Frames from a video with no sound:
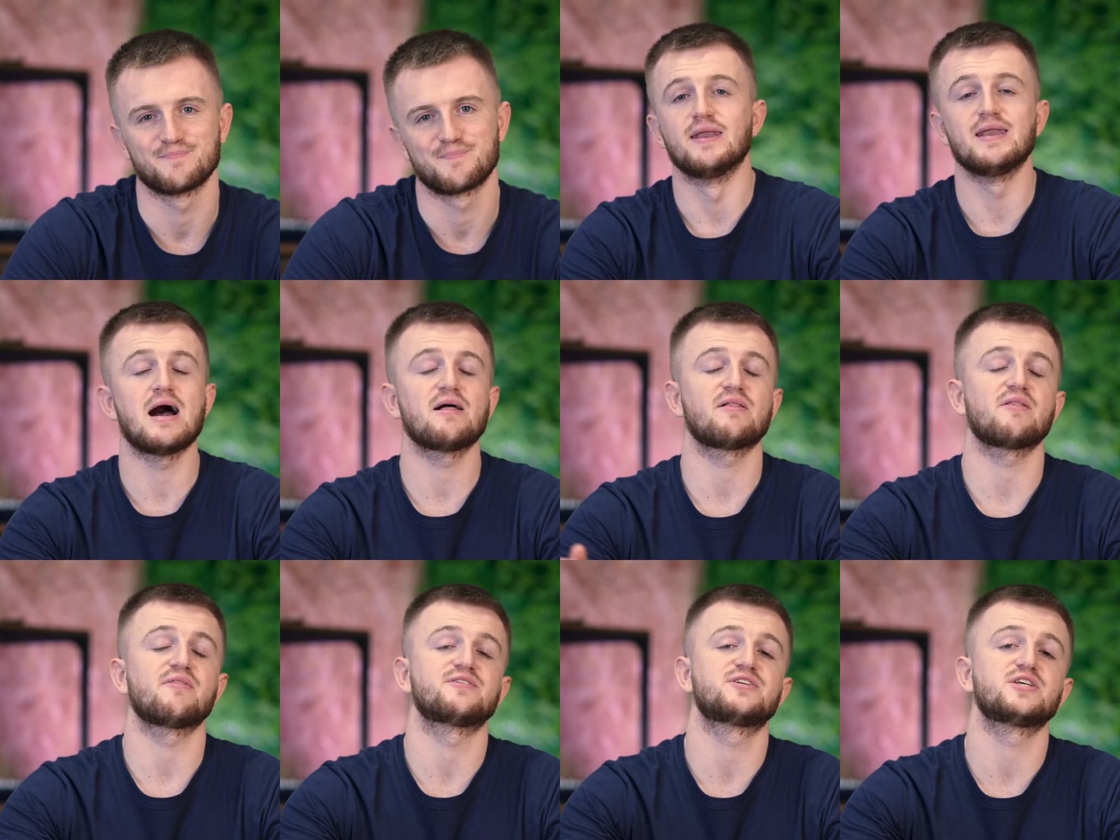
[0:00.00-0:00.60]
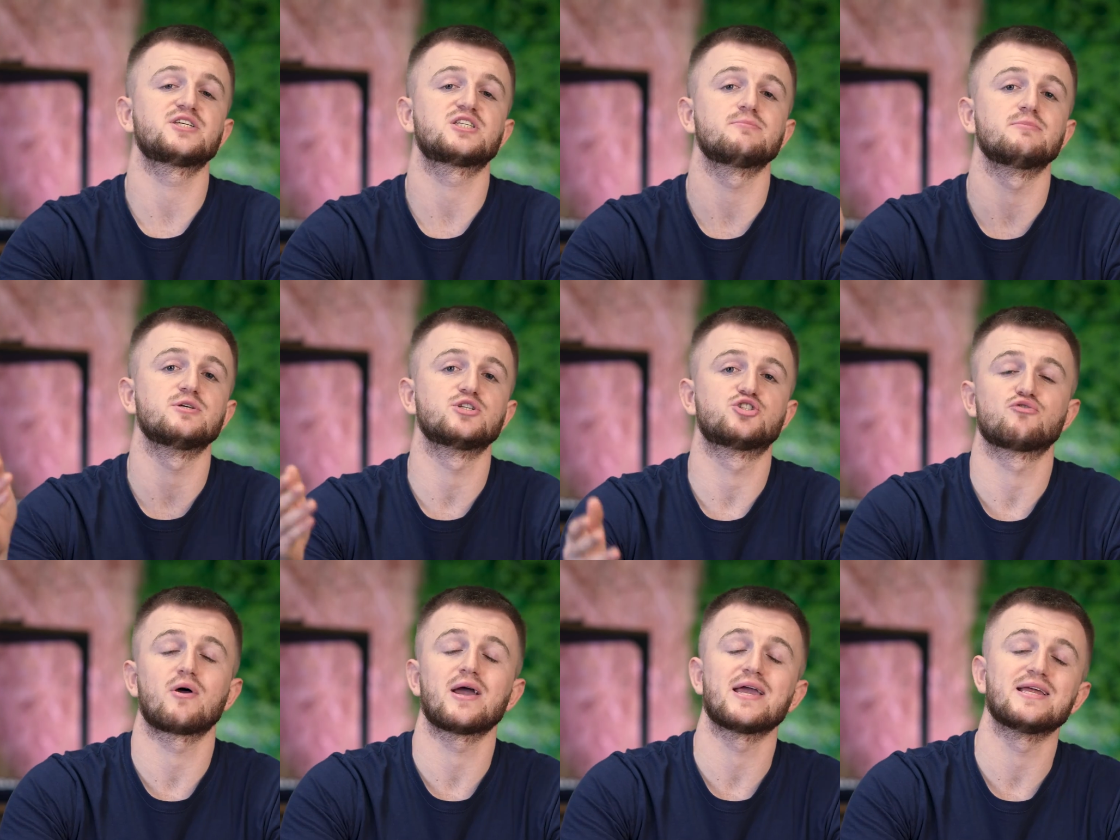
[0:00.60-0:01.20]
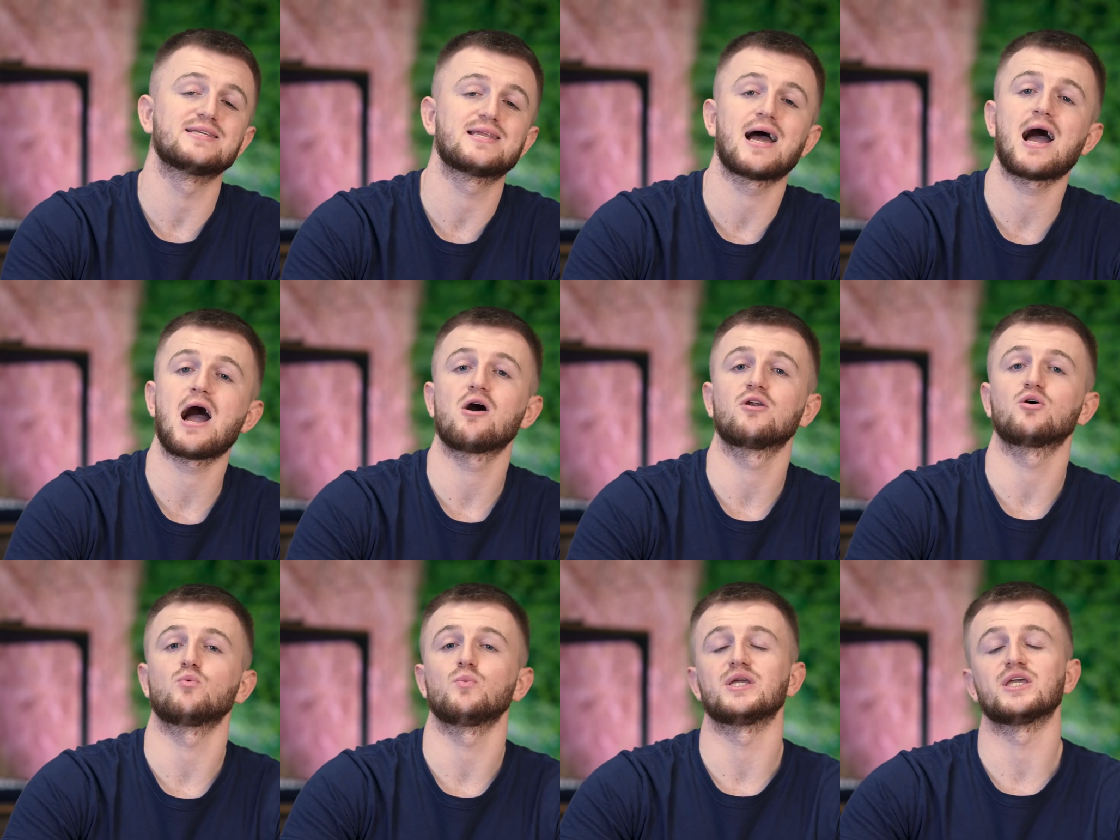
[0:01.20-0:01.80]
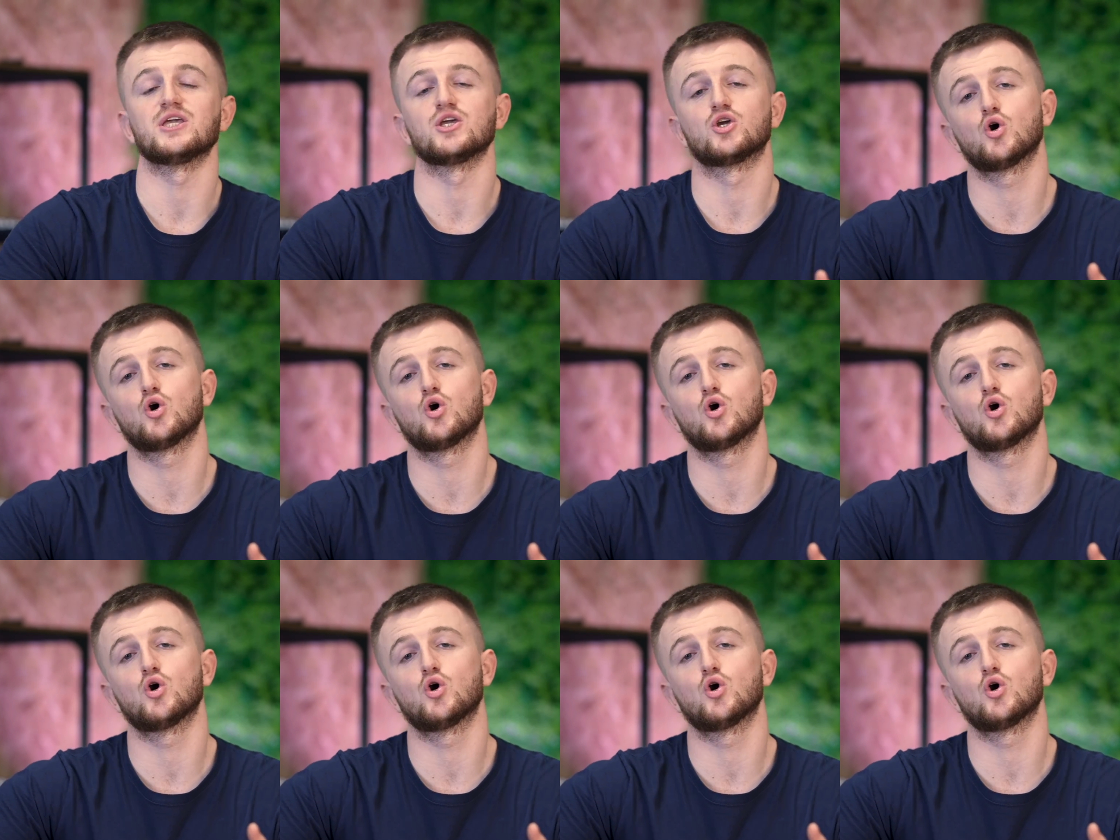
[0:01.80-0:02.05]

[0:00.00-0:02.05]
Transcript: Now that the system is drained down, we can